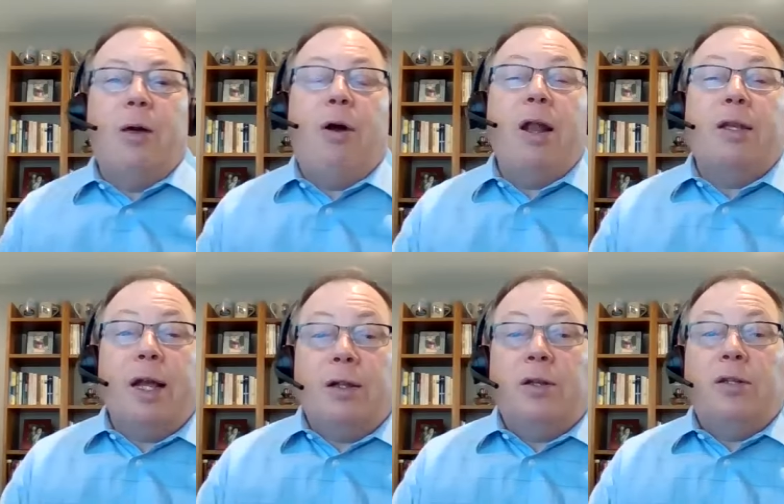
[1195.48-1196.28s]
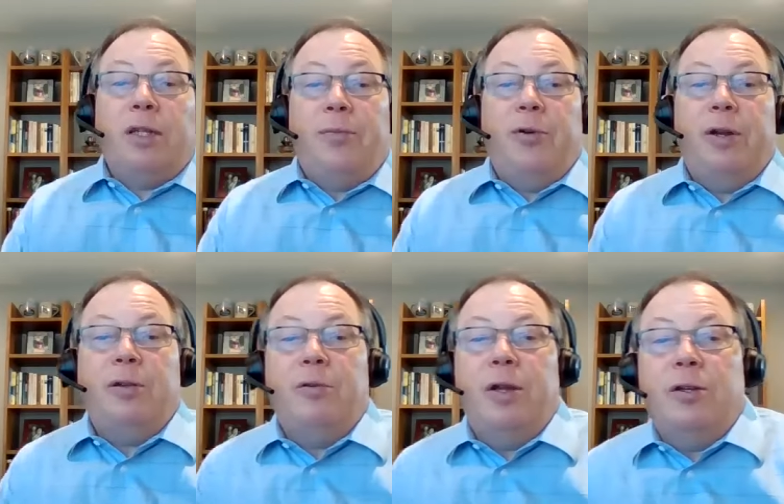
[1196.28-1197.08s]
And I want to dig a little deeper
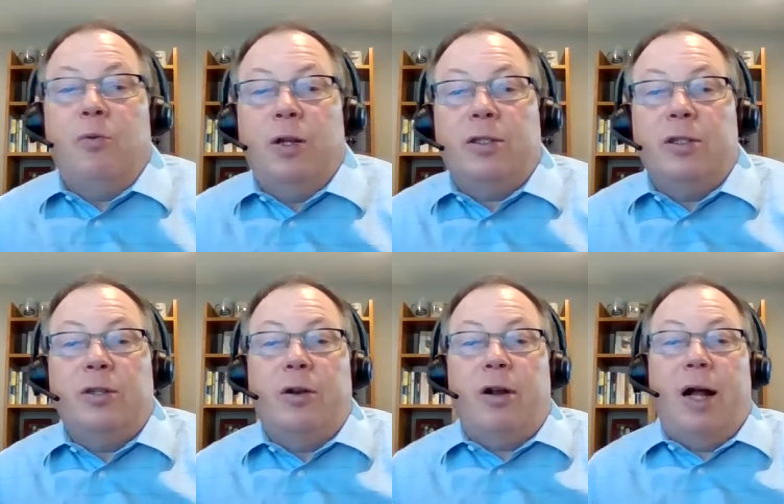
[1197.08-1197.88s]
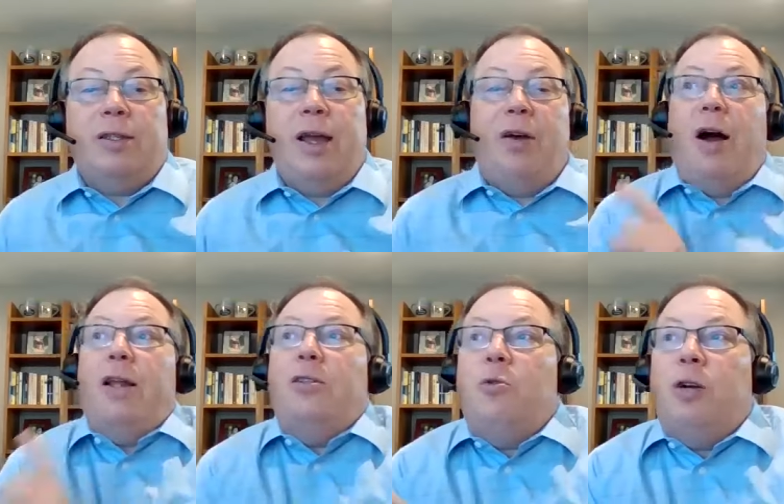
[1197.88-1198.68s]
into into what's considered COTS. I have an
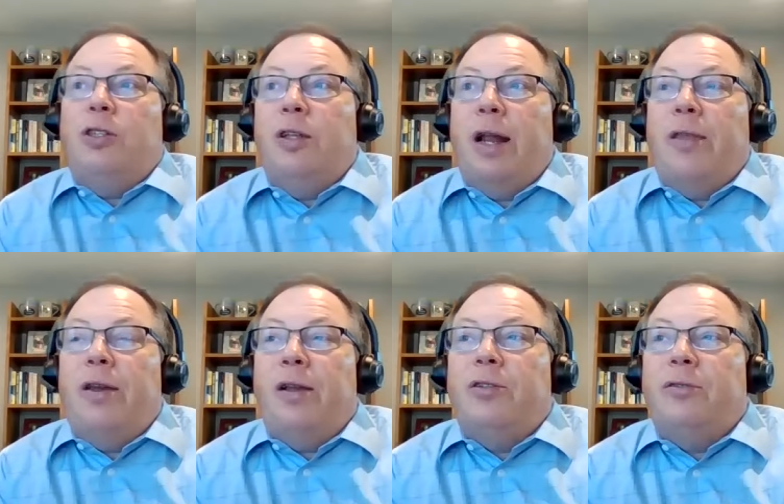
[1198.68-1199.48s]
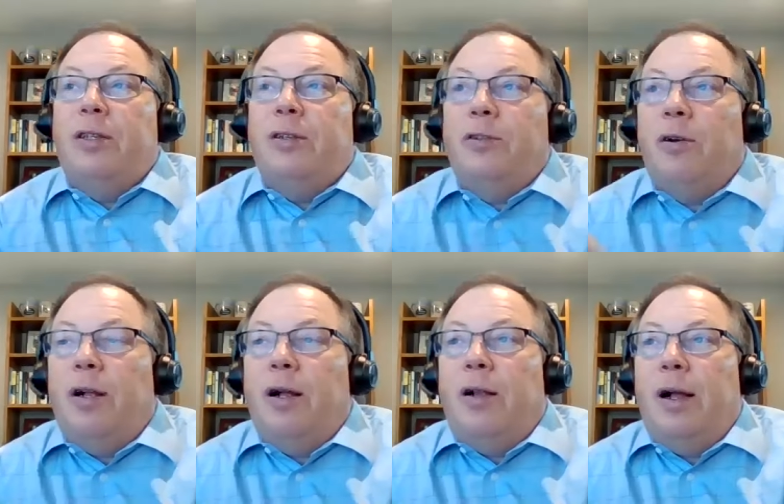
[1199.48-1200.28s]
audience question that I think illustrates it, so
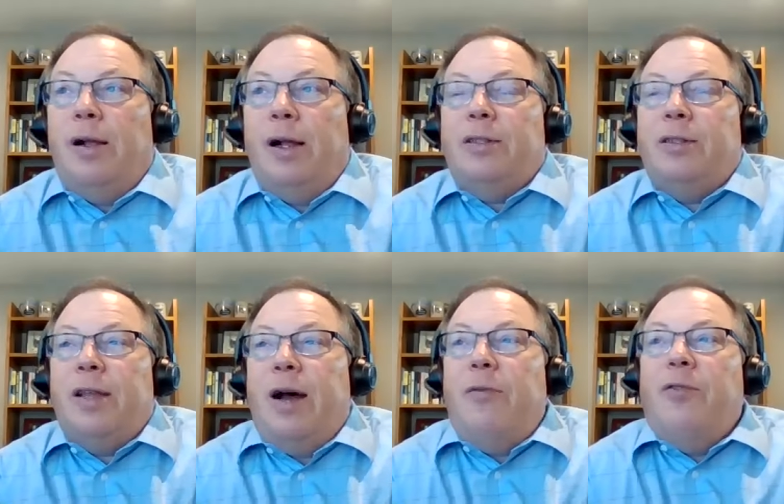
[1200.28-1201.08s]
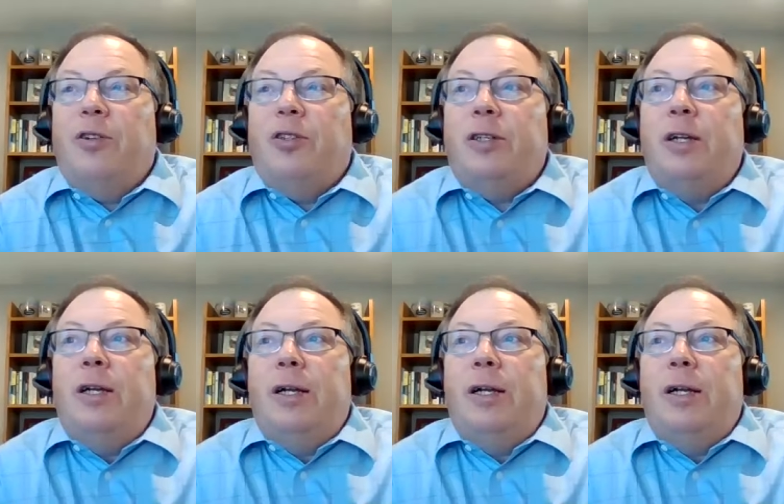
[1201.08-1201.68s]
I'll, I'll ask that version.